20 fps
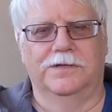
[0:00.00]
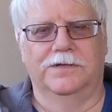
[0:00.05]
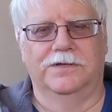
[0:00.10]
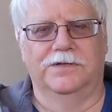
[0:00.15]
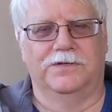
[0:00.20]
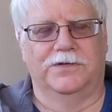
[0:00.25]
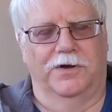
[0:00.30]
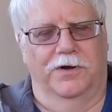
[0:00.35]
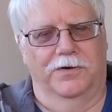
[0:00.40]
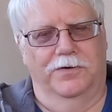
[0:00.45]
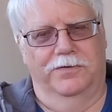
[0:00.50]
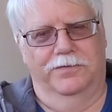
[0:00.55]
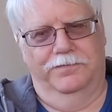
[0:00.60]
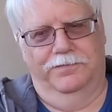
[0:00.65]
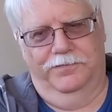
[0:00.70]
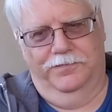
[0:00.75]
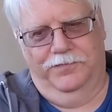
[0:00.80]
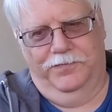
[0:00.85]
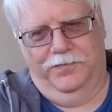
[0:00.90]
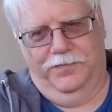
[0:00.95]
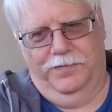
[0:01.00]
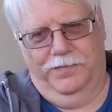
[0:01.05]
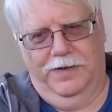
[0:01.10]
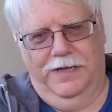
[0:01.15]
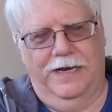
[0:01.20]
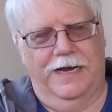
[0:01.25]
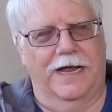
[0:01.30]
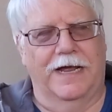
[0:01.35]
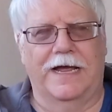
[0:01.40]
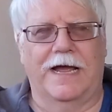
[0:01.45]
So,
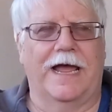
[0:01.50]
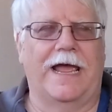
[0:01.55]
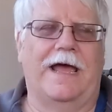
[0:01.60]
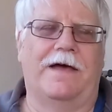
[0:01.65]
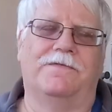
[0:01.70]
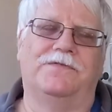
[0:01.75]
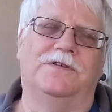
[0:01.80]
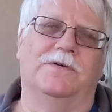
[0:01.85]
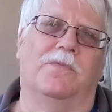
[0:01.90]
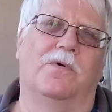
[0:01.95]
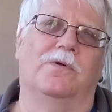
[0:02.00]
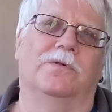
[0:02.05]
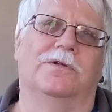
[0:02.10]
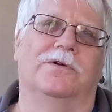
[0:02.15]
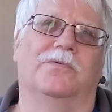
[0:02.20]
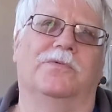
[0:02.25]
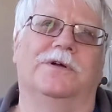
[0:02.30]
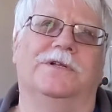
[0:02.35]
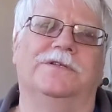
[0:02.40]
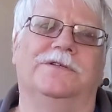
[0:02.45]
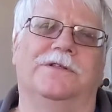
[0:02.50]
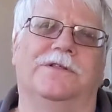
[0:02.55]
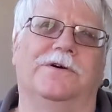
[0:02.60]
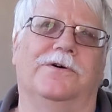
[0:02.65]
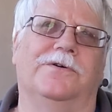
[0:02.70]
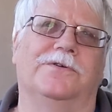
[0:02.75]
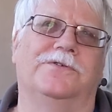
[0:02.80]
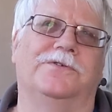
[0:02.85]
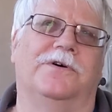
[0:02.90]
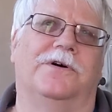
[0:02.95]
and I have some older ones of
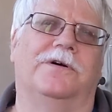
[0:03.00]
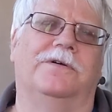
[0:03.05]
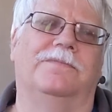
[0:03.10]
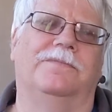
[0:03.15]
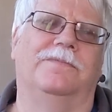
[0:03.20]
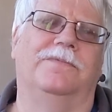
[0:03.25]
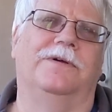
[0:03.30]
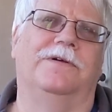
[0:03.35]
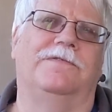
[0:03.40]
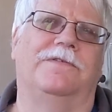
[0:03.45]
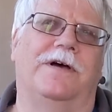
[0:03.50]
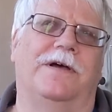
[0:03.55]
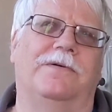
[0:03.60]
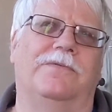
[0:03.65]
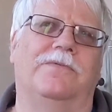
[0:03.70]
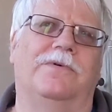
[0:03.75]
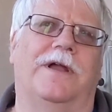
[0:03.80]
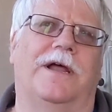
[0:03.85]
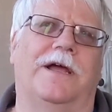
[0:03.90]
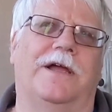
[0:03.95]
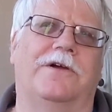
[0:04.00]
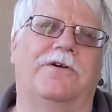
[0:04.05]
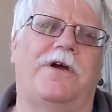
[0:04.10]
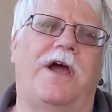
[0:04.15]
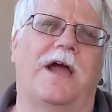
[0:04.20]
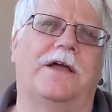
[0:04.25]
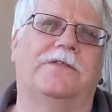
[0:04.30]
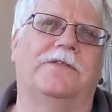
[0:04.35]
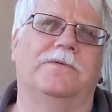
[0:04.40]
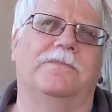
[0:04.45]
those. So when I
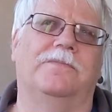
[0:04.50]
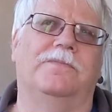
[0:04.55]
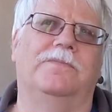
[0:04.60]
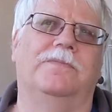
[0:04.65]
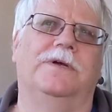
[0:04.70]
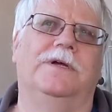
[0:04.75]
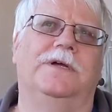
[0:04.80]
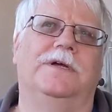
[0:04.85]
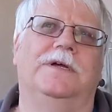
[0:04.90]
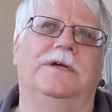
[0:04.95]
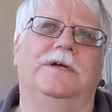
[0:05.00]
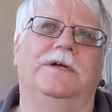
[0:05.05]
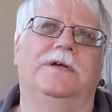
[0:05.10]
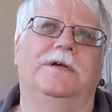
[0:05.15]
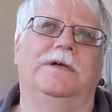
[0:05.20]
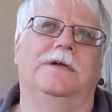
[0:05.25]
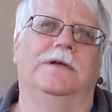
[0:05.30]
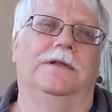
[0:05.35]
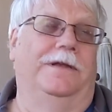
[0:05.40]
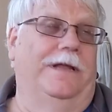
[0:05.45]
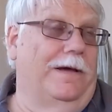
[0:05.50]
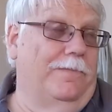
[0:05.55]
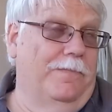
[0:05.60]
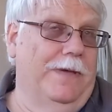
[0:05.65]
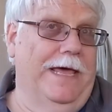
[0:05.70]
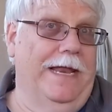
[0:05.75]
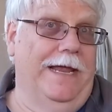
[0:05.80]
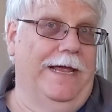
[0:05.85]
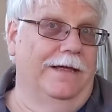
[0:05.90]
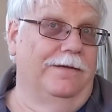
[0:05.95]
crack them, not
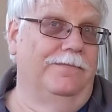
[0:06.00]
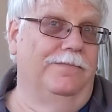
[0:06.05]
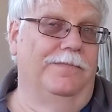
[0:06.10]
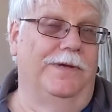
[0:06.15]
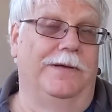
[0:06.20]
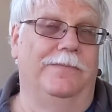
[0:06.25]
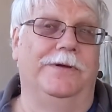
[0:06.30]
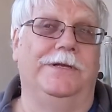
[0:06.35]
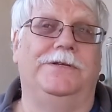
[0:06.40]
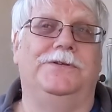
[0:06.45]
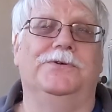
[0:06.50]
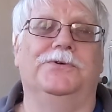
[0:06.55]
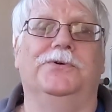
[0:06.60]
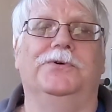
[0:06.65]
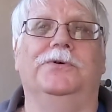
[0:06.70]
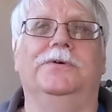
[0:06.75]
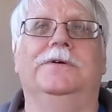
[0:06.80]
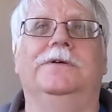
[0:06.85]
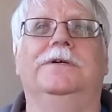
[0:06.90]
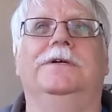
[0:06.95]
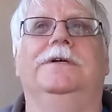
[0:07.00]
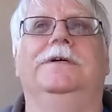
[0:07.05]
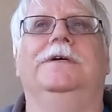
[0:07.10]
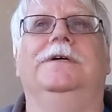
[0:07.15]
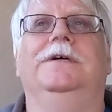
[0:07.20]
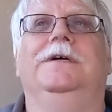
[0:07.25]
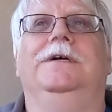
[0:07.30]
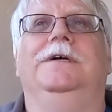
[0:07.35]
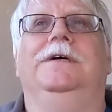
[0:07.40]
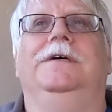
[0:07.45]
many, maybe 2,
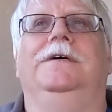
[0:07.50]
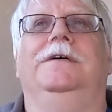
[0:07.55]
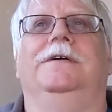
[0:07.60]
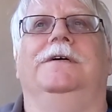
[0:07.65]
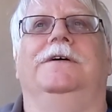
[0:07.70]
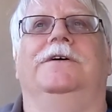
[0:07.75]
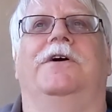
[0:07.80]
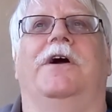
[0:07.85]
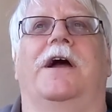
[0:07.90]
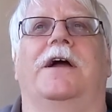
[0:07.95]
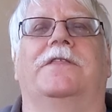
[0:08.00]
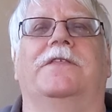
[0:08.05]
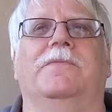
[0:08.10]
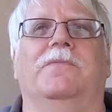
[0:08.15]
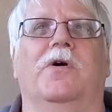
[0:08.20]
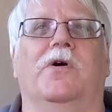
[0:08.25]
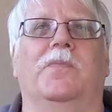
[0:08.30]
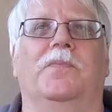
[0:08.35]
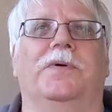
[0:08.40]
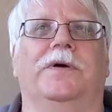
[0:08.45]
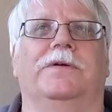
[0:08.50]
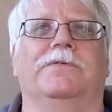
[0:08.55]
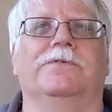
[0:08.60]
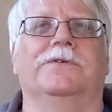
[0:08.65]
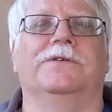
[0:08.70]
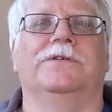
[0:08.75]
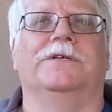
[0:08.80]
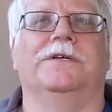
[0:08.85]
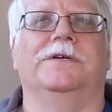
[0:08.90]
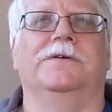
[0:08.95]
crack them open, we'll
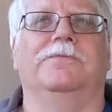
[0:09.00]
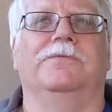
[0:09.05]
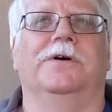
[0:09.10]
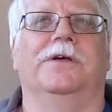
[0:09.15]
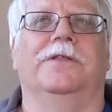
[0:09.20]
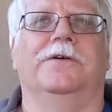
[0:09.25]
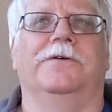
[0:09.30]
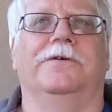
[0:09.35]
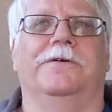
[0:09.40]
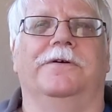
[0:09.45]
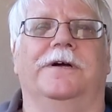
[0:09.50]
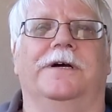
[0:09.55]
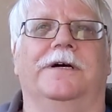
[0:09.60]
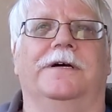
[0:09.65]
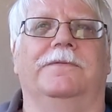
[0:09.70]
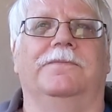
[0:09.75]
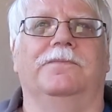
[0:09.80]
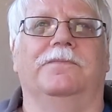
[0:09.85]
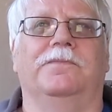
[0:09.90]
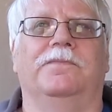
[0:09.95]
see whether